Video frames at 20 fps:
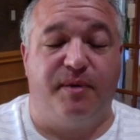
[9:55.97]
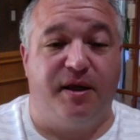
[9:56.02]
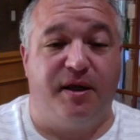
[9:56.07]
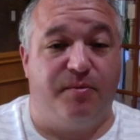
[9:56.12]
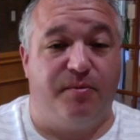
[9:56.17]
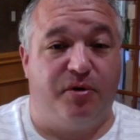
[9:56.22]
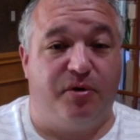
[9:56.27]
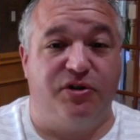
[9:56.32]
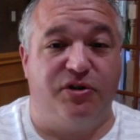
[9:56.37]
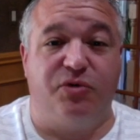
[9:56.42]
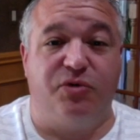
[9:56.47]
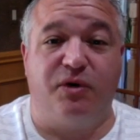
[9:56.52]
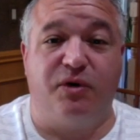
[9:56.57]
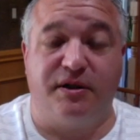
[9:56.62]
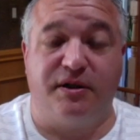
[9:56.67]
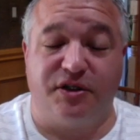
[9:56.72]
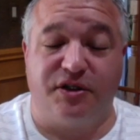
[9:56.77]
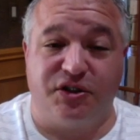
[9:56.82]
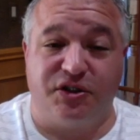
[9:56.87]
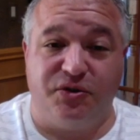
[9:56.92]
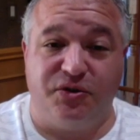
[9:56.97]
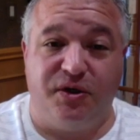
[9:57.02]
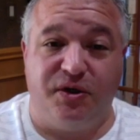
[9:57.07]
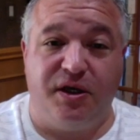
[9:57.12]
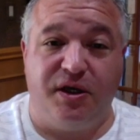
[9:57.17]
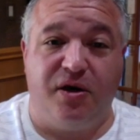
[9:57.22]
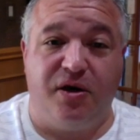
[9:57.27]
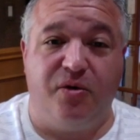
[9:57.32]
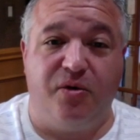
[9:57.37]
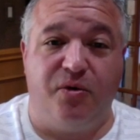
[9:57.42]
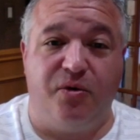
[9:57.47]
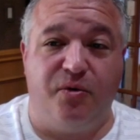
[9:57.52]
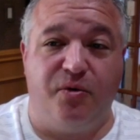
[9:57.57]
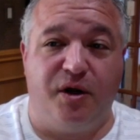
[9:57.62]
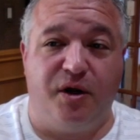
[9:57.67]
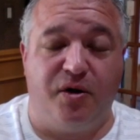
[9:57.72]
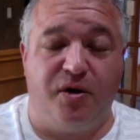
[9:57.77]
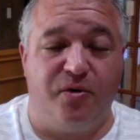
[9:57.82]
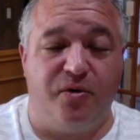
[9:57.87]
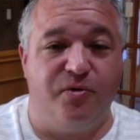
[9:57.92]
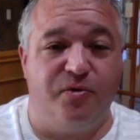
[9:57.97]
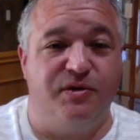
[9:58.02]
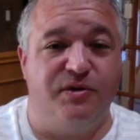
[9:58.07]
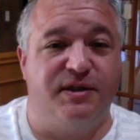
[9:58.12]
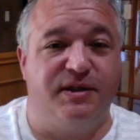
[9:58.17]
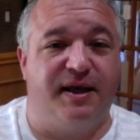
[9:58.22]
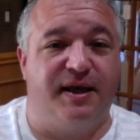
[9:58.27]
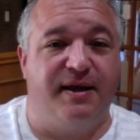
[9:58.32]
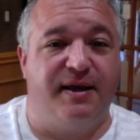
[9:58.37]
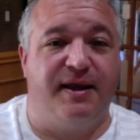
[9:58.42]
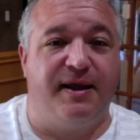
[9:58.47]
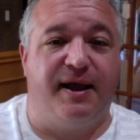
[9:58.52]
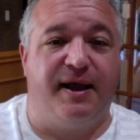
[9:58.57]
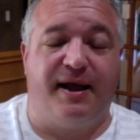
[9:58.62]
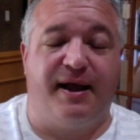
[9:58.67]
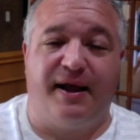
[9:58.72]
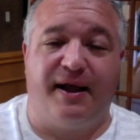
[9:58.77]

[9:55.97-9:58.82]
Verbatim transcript: person running the studio who knows that yeah,